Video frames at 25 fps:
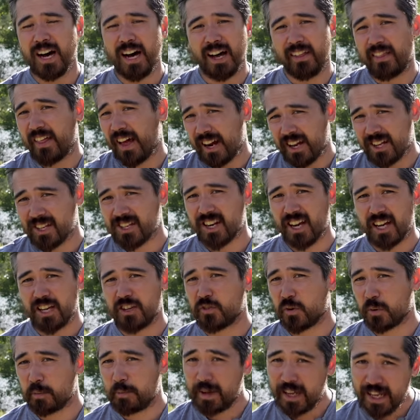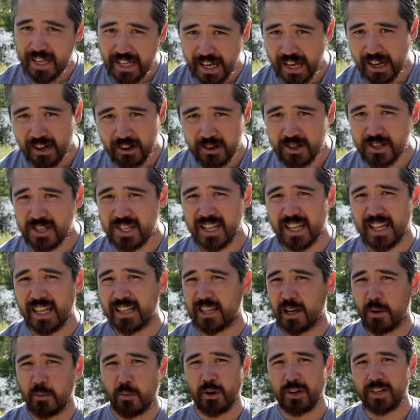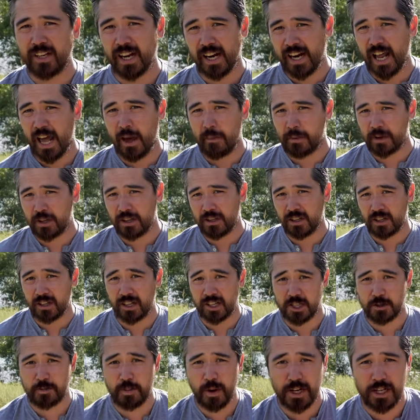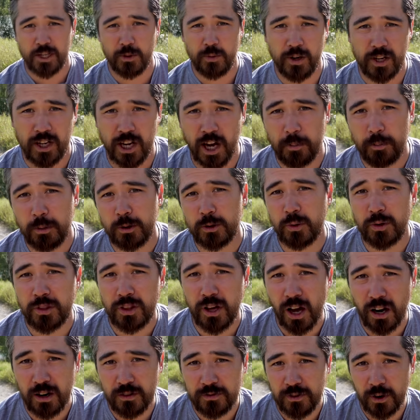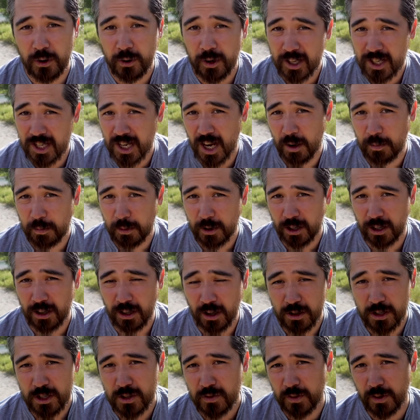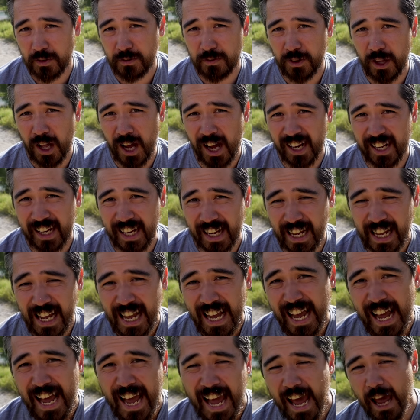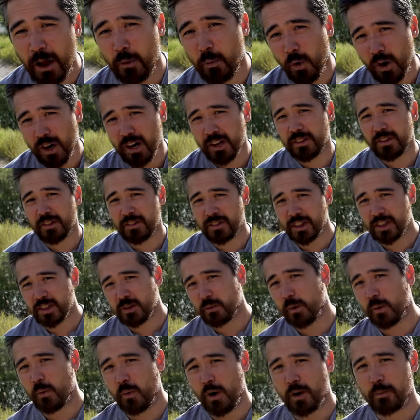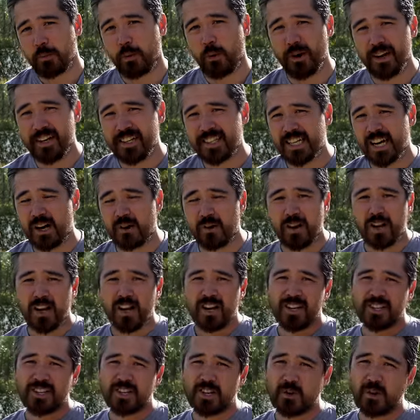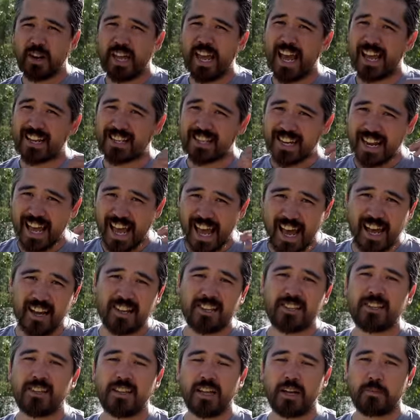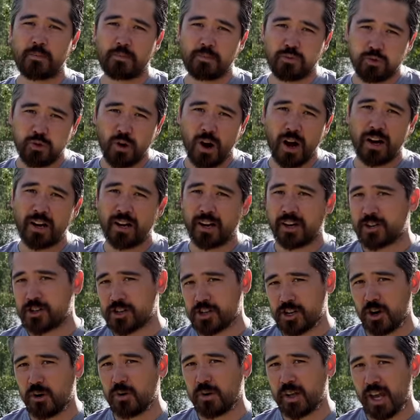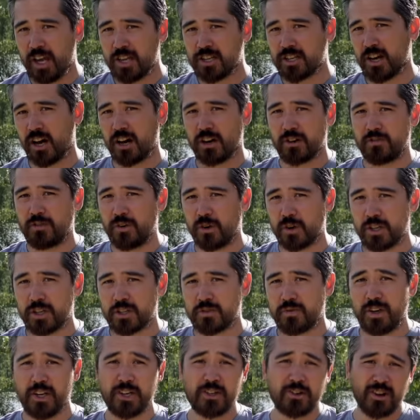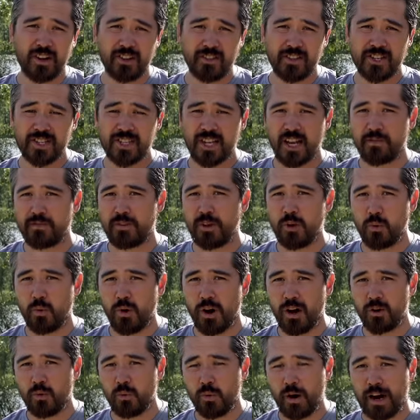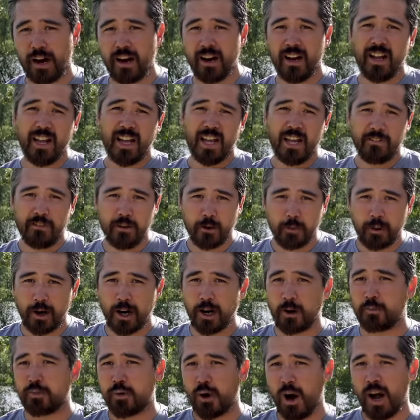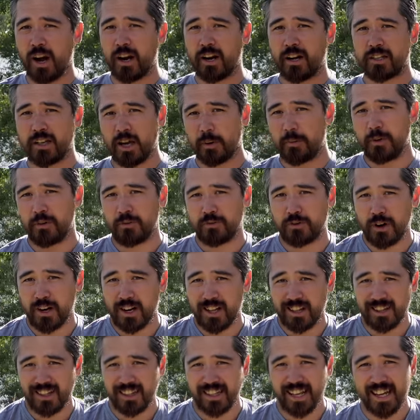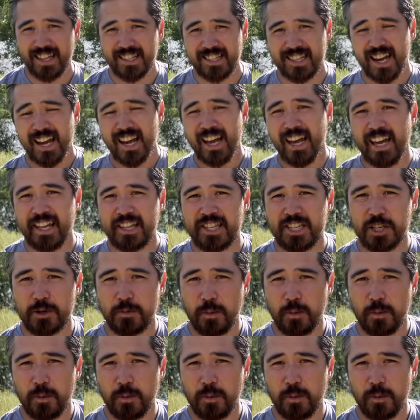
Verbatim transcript: That is nice for beginners to get that more dynamic look, especially when coupled with autofocus up close for vlogging. And one other thing that we want to point out, Sony has an excellent product showcase autofocus feature on the ZV-1, where if you bring a product up in front of the lens, it's